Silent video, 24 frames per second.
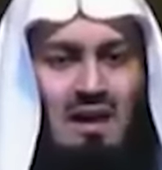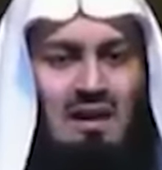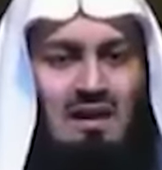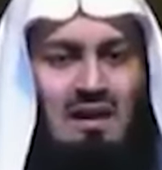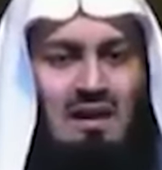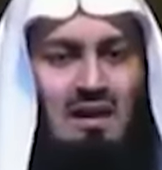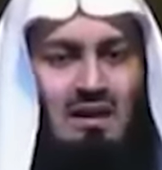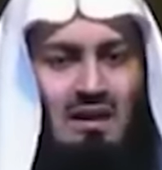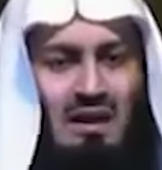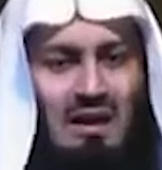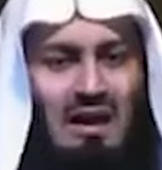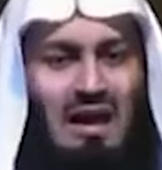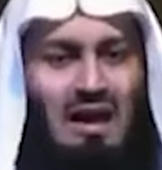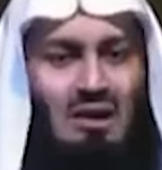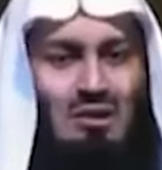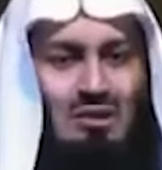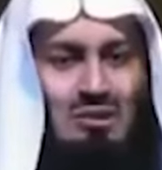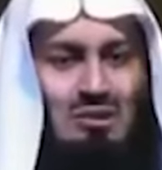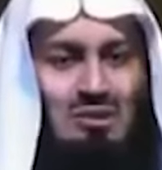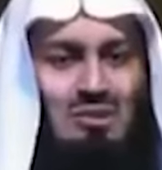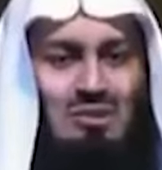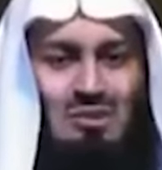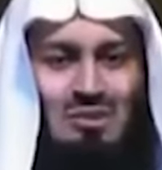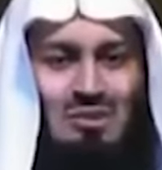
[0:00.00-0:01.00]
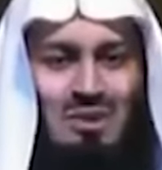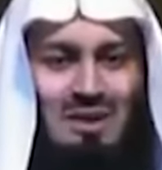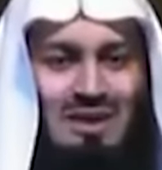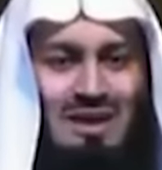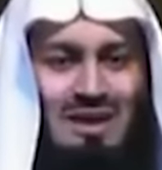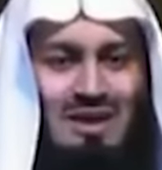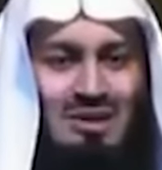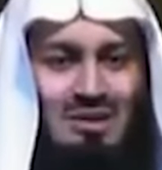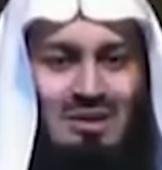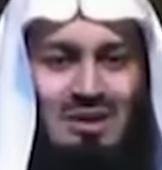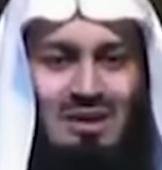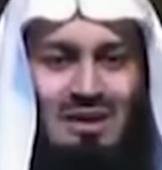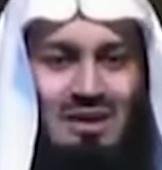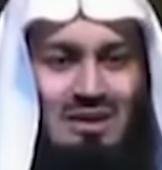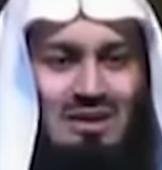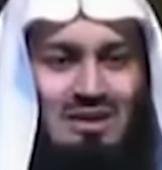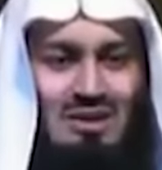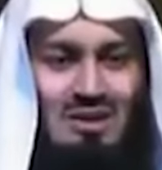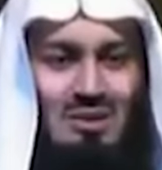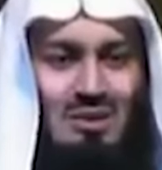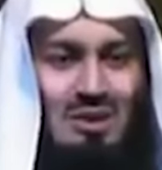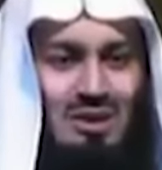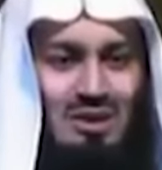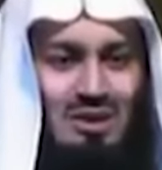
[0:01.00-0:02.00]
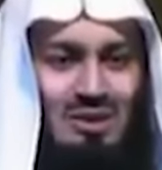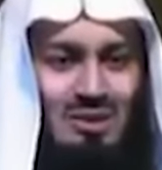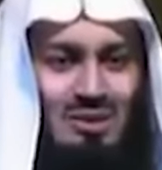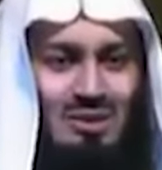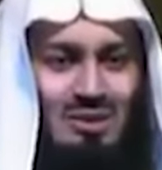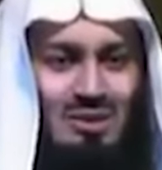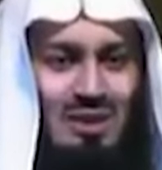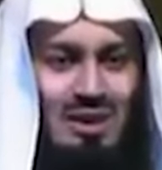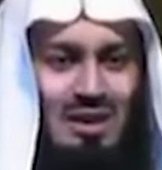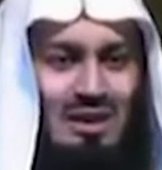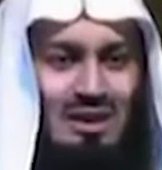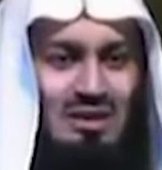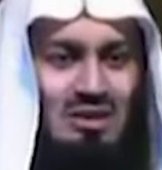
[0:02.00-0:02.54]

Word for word: they are allowed to do what they're doing and so are you.